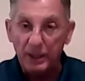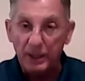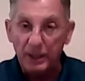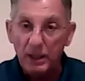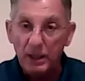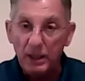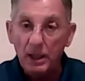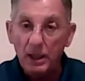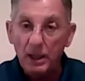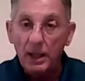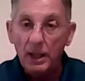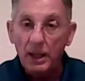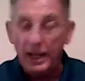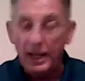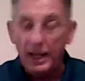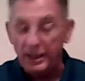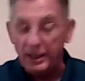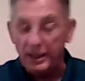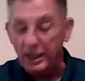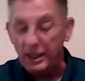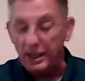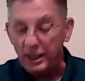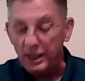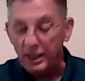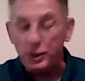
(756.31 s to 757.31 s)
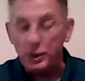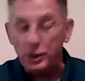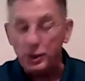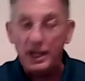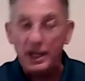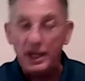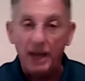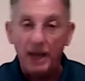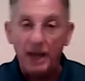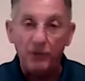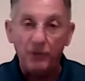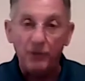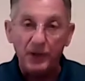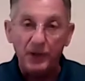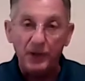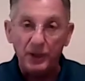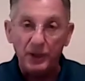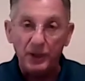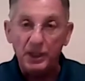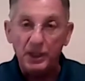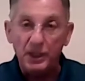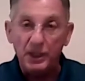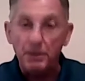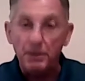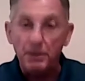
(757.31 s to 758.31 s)
And in 1.5 inches of air, they
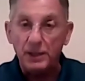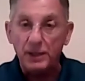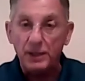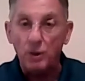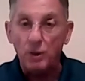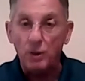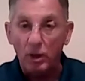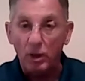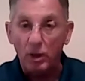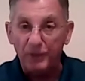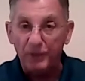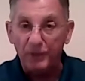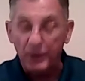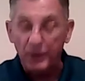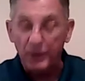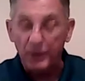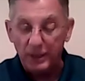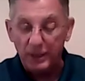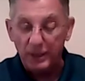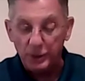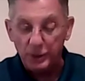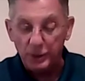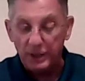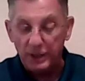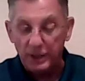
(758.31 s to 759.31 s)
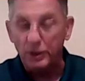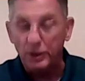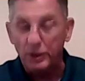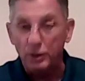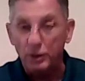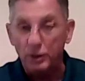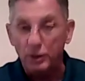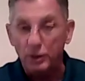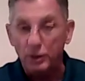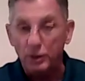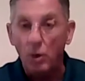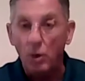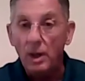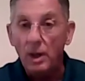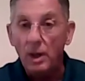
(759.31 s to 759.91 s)
deposit all of their energy, and there are no